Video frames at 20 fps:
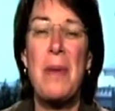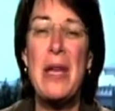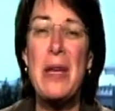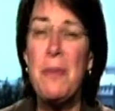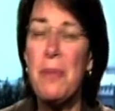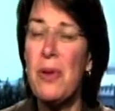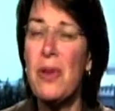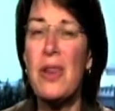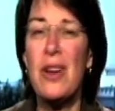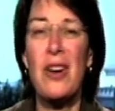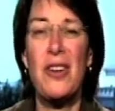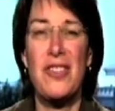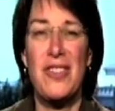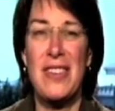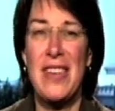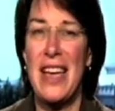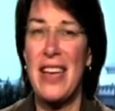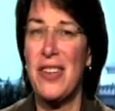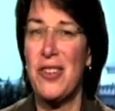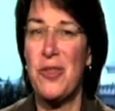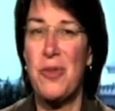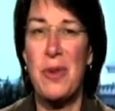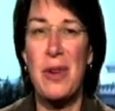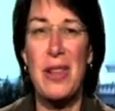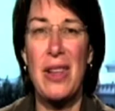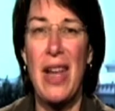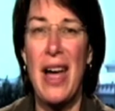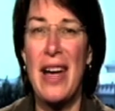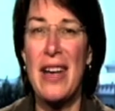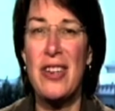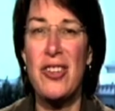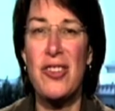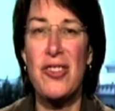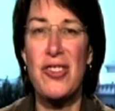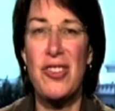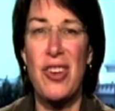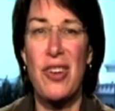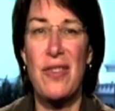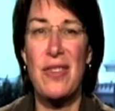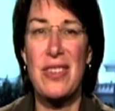people in our state who rely on your
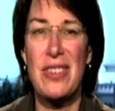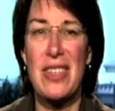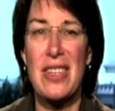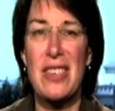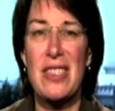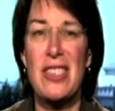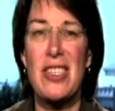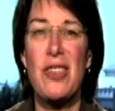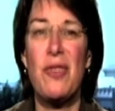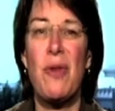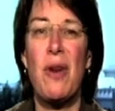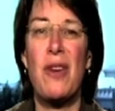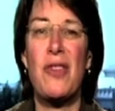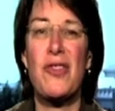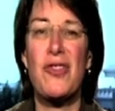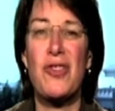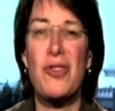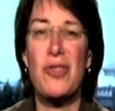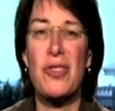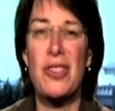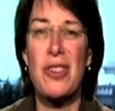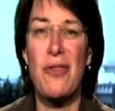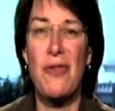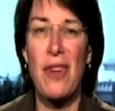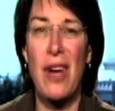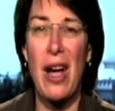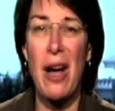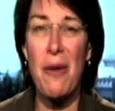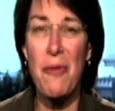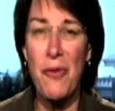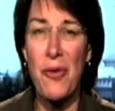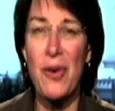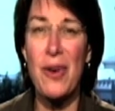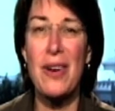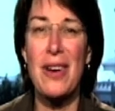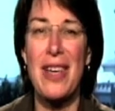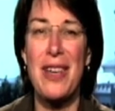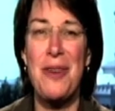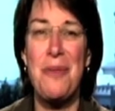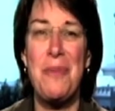services, you are a source of comfort
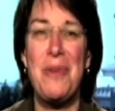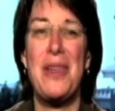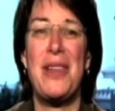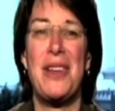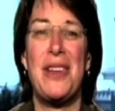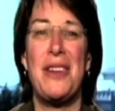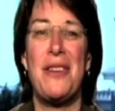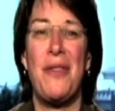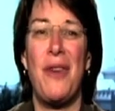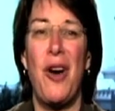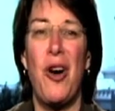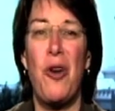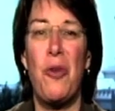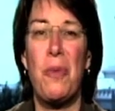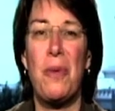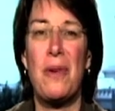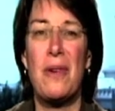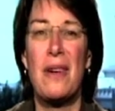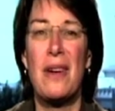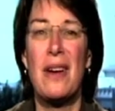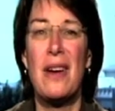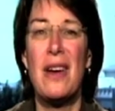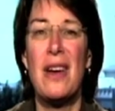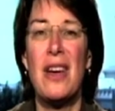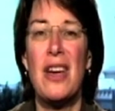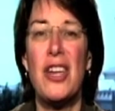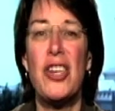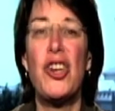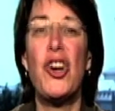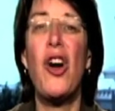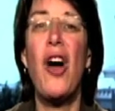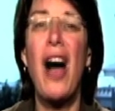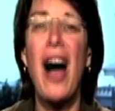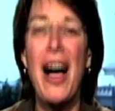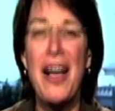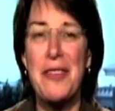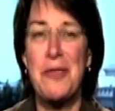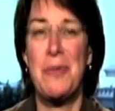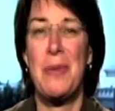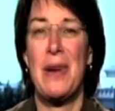and a beacon of hope. Your
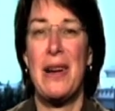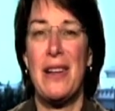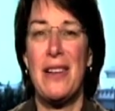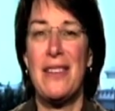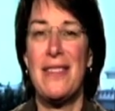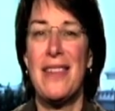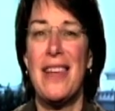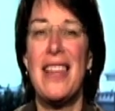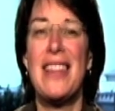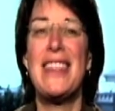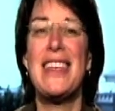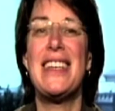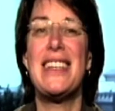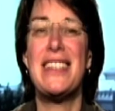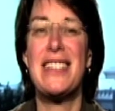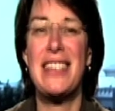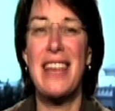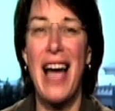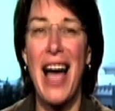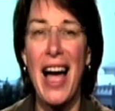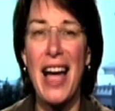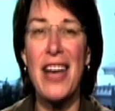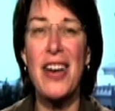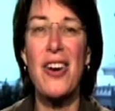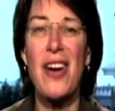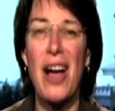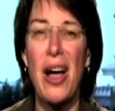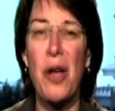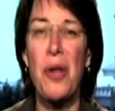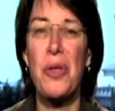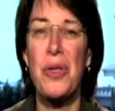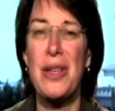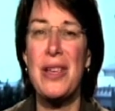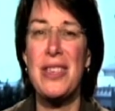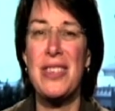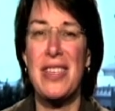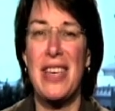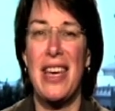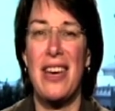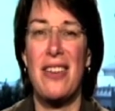hospital and the entire Health
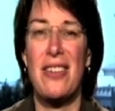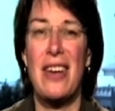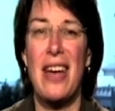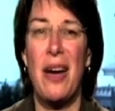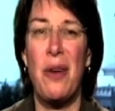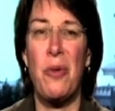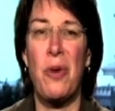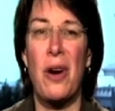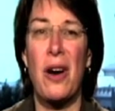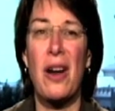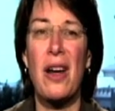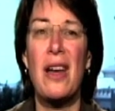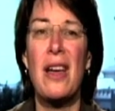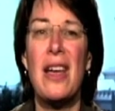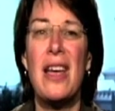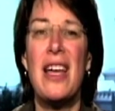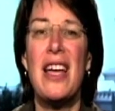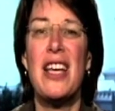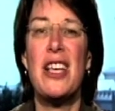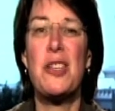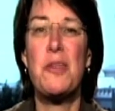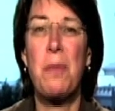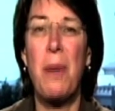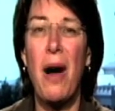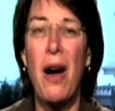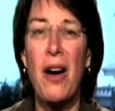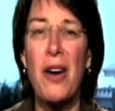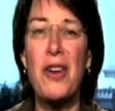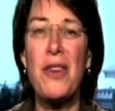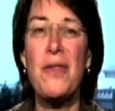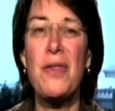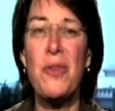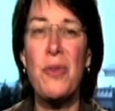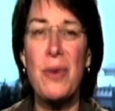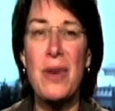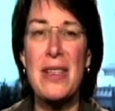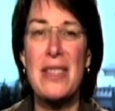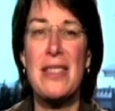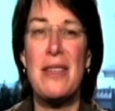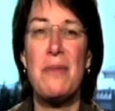East Care Network is part of the
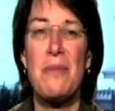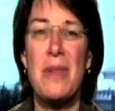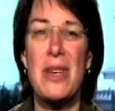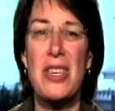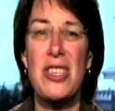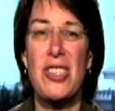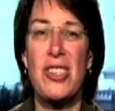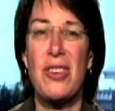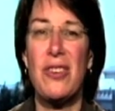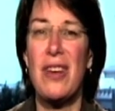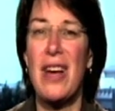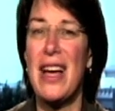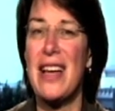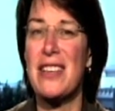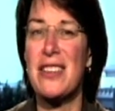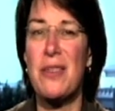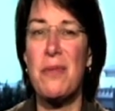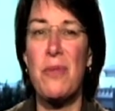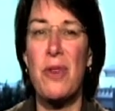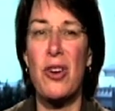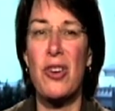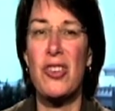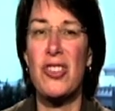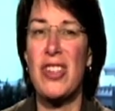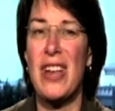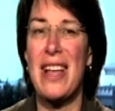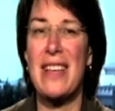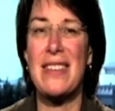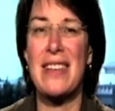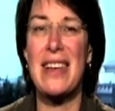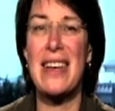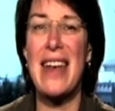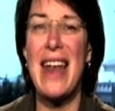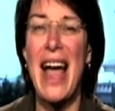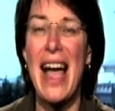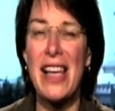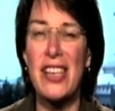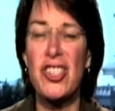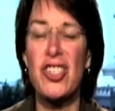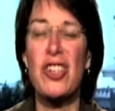reason Minnesota has emerged as a
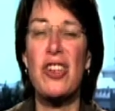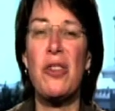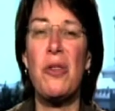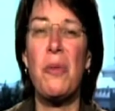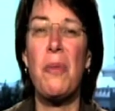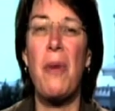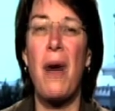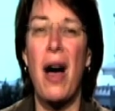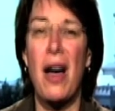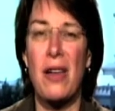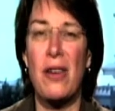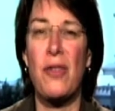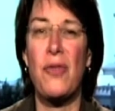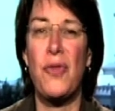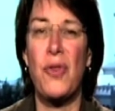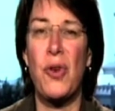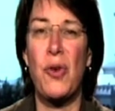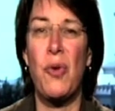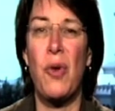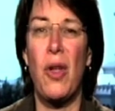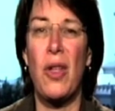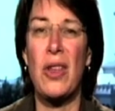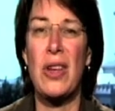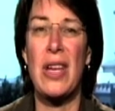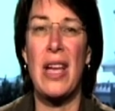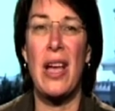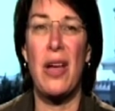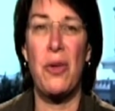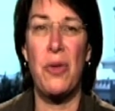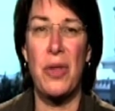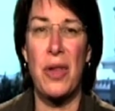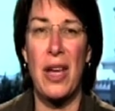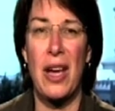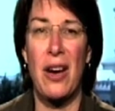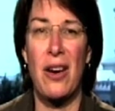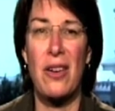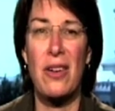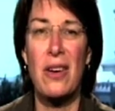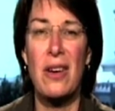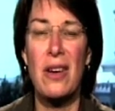national model for quality health care.